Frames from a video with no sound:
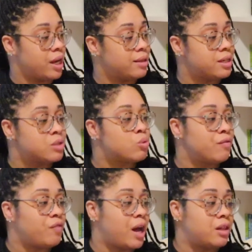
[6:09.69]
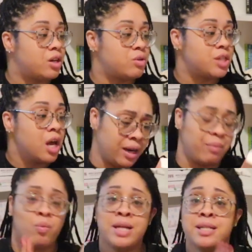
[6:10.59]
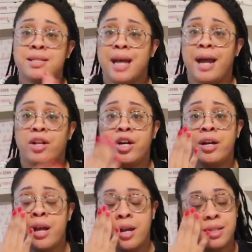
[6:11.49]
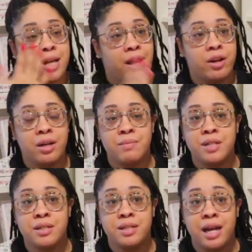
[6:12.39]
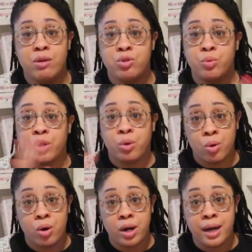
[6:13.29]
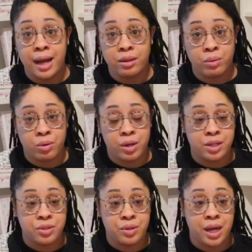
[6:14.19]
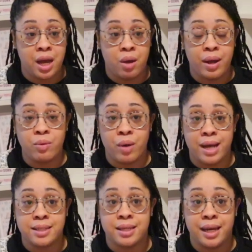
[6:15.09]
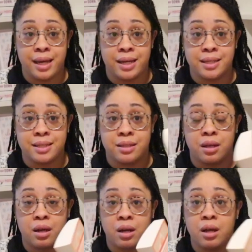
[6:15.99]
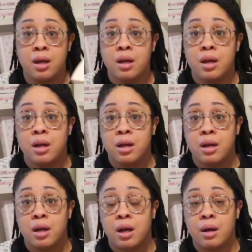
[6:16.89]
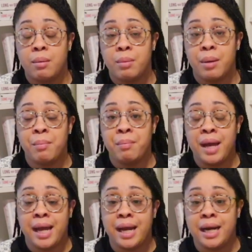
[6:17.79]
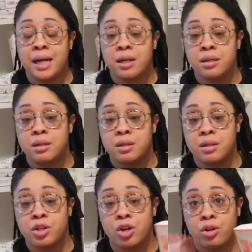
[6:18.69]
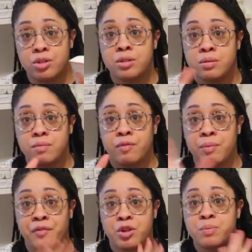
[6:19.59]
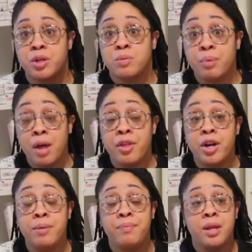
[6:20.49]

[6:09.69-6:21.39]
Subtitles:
And this one follows Wes and Skylar. Skylar comes into town to record at the recording studio, and Wes is the main girls from the first book's brother,